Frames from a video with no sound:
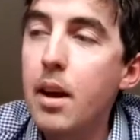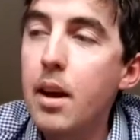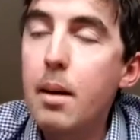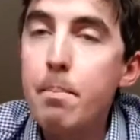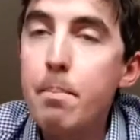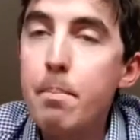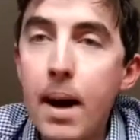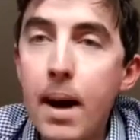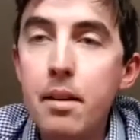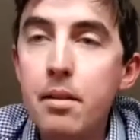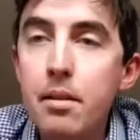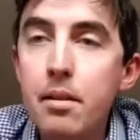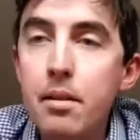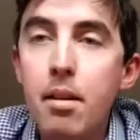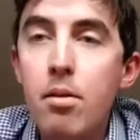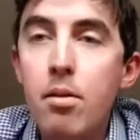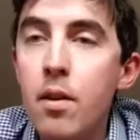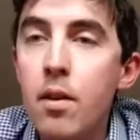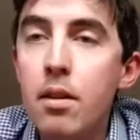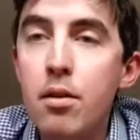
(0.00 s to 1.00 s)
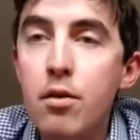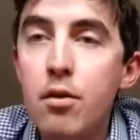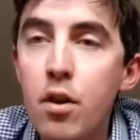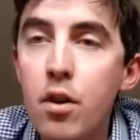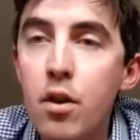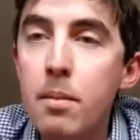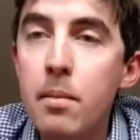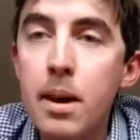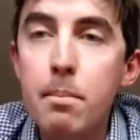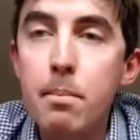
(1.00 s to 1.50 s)
patterns are
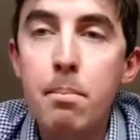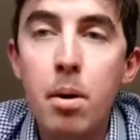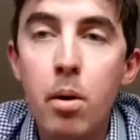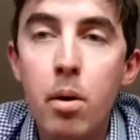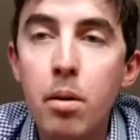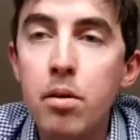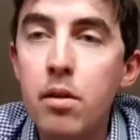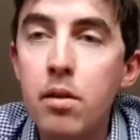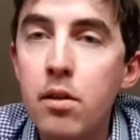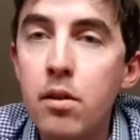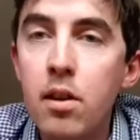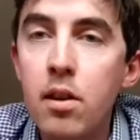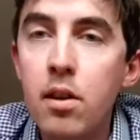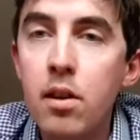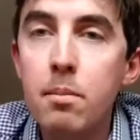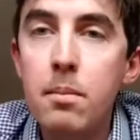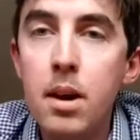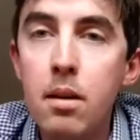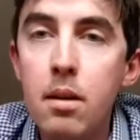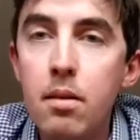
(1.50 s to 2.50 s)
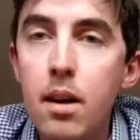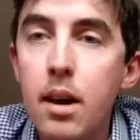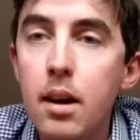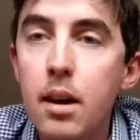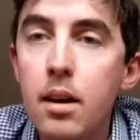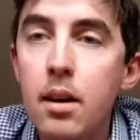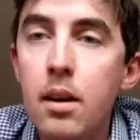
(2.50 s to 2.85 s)
extremely important in music.